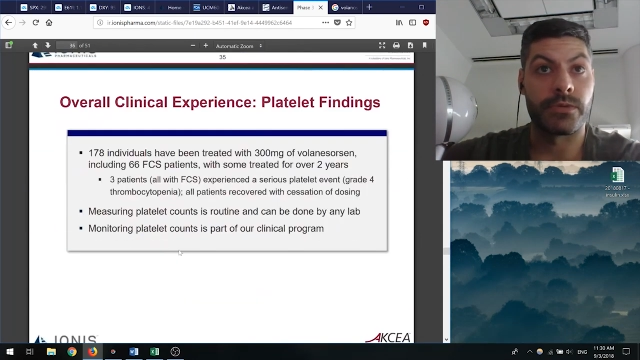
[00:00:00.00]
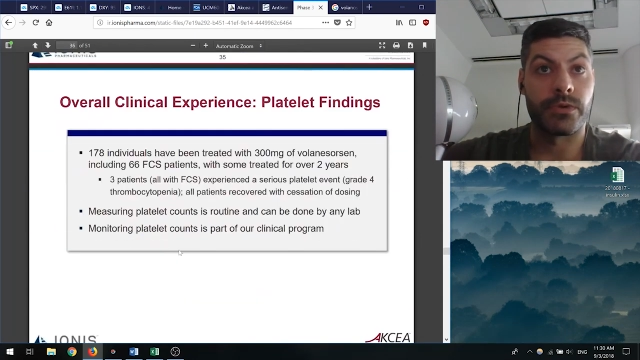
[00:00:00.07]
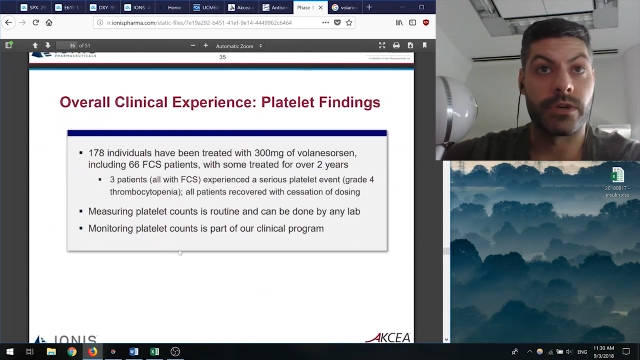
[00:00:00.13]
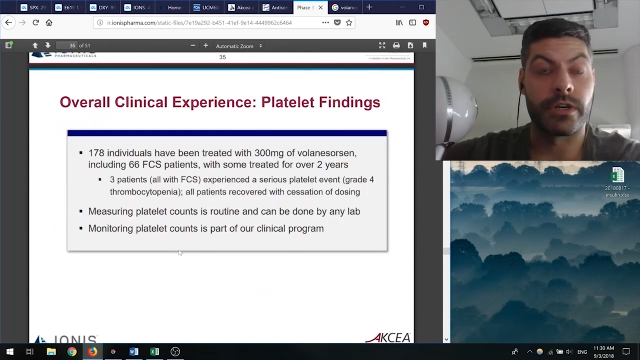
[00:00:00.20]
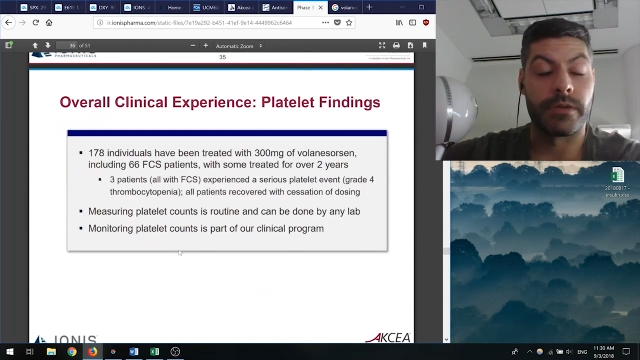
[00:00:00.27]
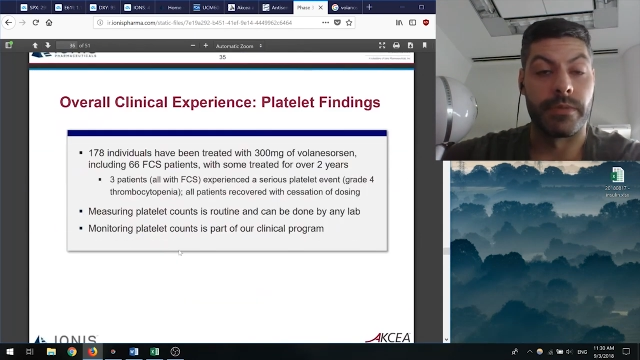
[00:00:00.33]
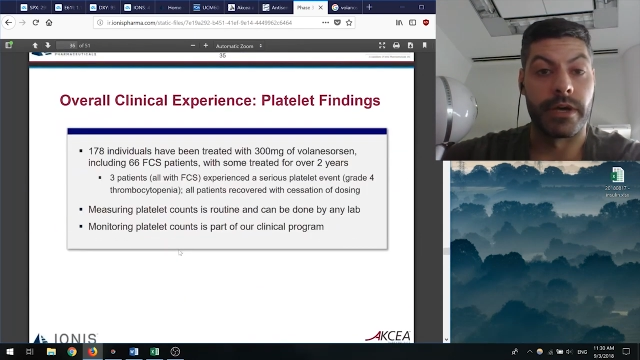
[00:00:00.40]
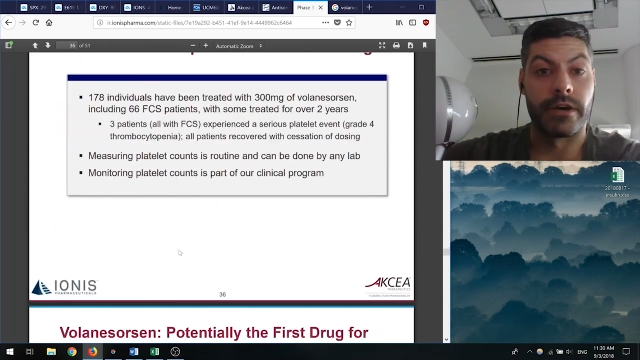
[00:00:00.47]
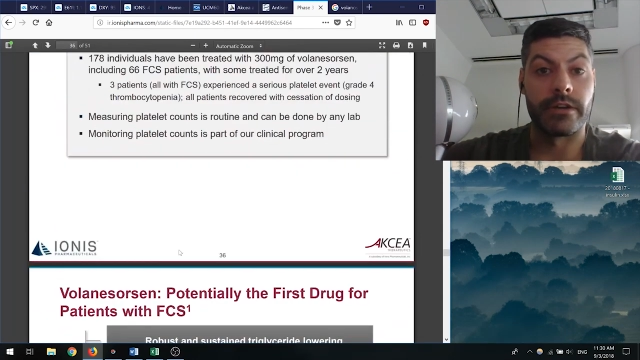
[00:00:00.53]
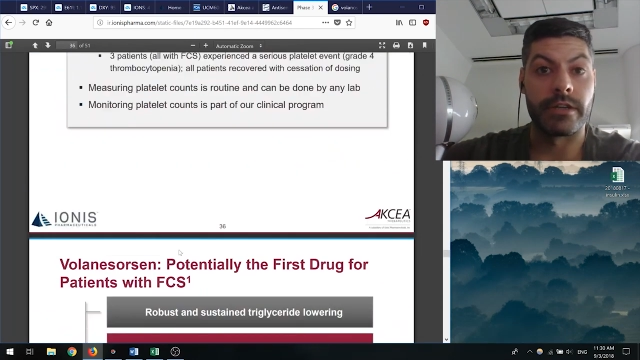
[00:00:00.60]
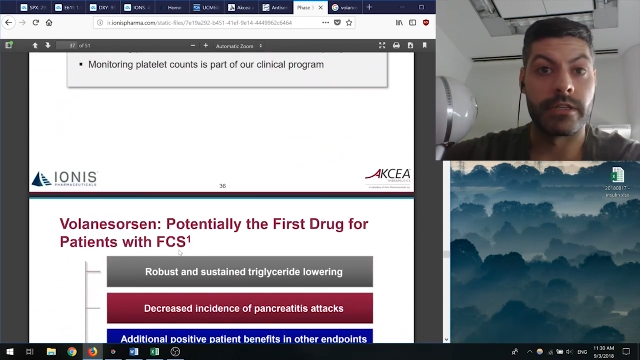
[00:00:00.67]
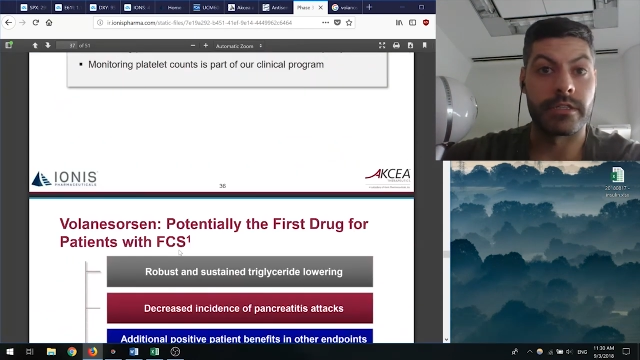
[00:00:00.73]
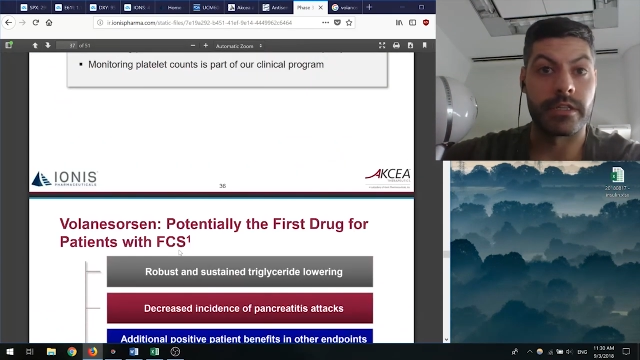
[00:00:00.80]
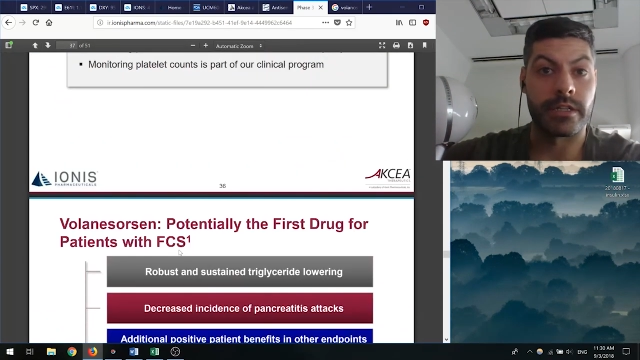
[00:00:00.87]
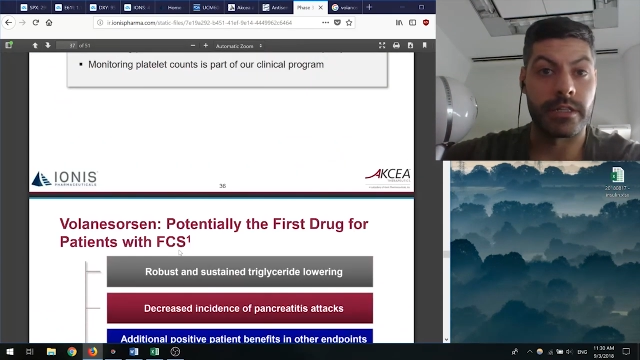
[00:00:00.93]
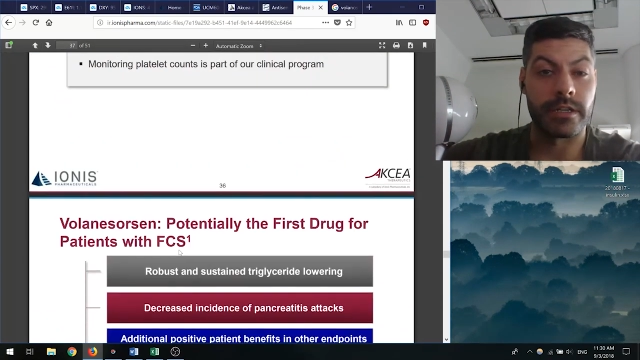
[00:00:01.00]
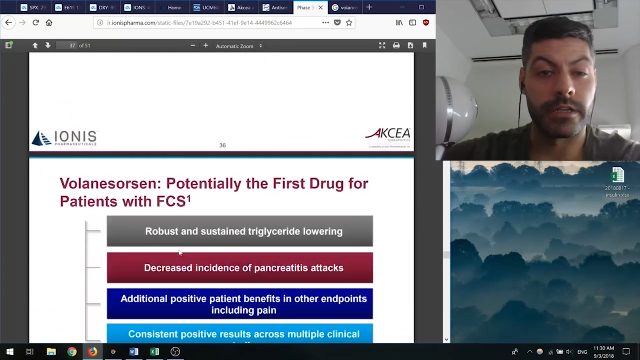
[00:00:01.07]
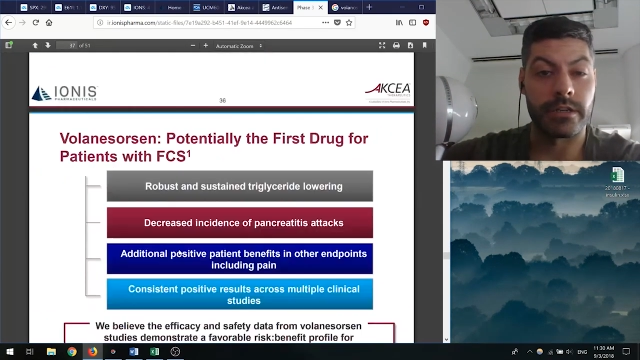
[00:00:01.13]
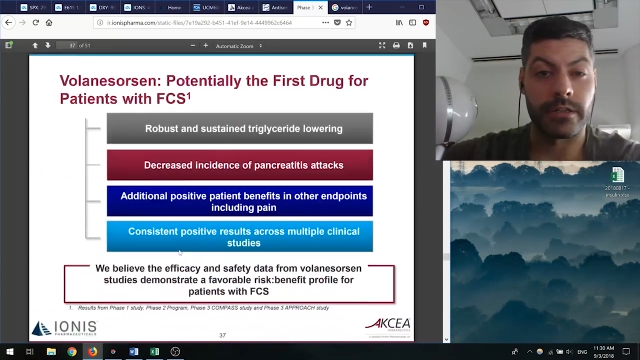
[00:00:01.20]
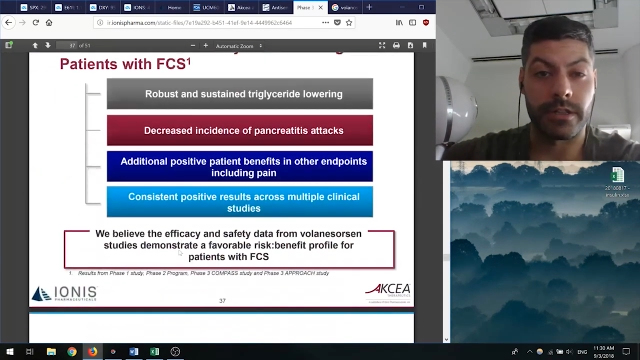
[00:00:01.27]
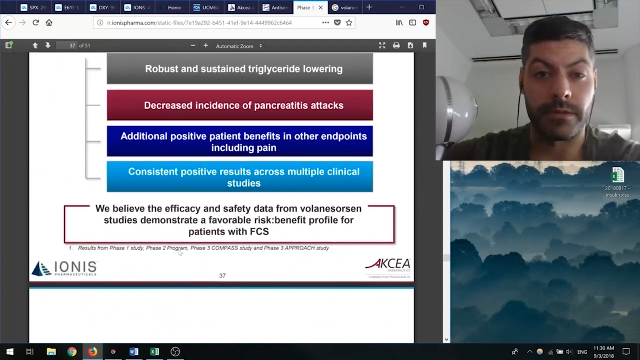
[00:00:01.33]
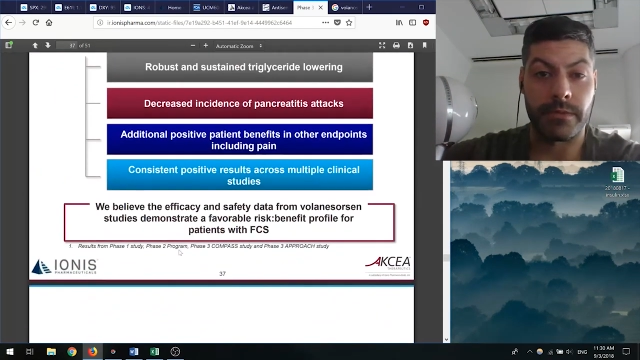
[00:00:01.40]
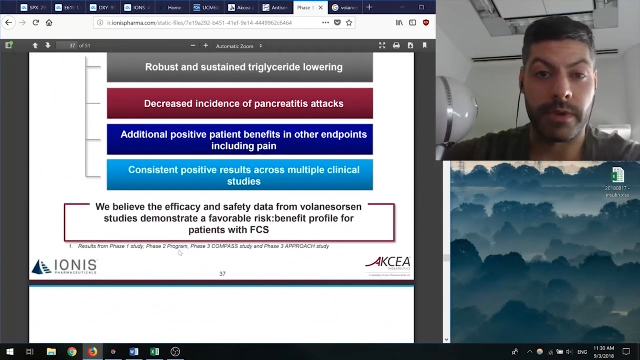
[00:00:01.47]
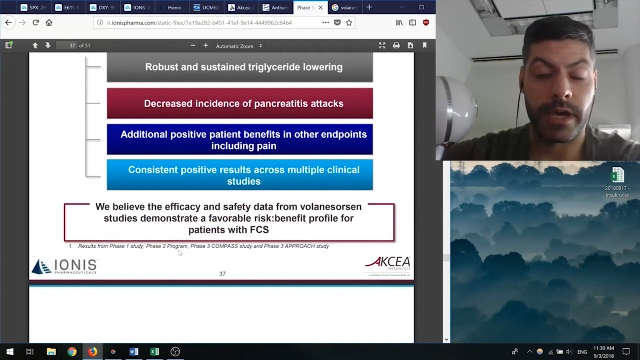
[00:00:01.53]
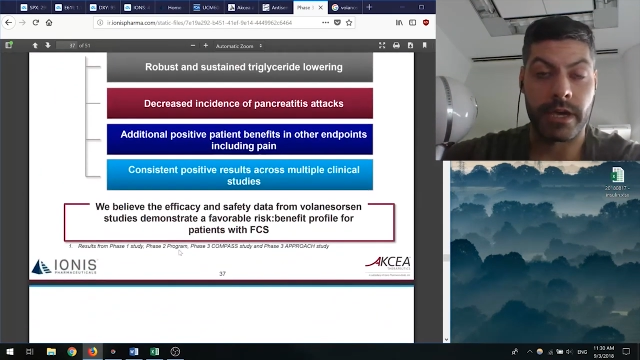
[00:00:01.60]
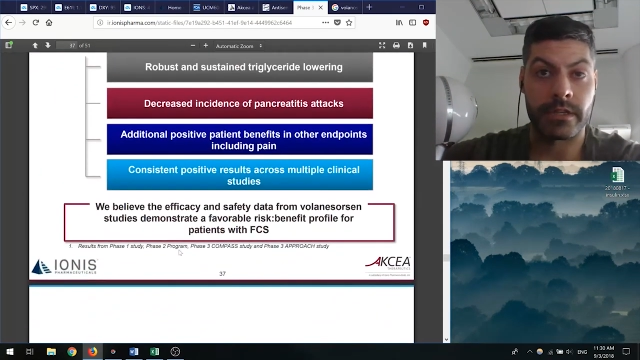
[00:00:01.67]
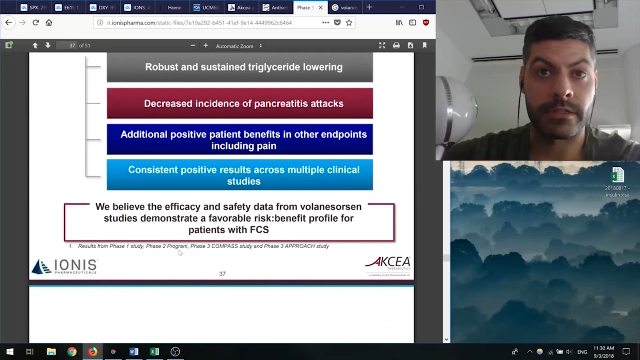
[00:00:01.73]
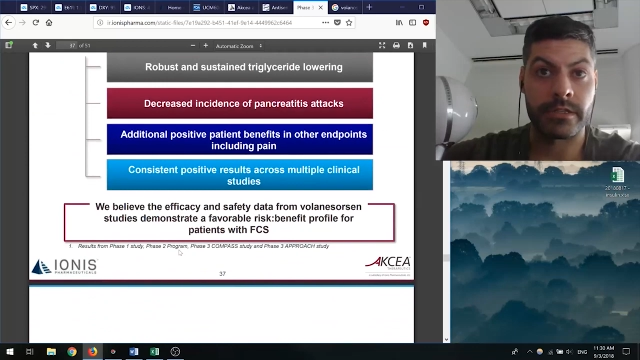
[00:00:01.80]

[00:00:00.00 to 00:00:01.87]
worried about is the clinical impact.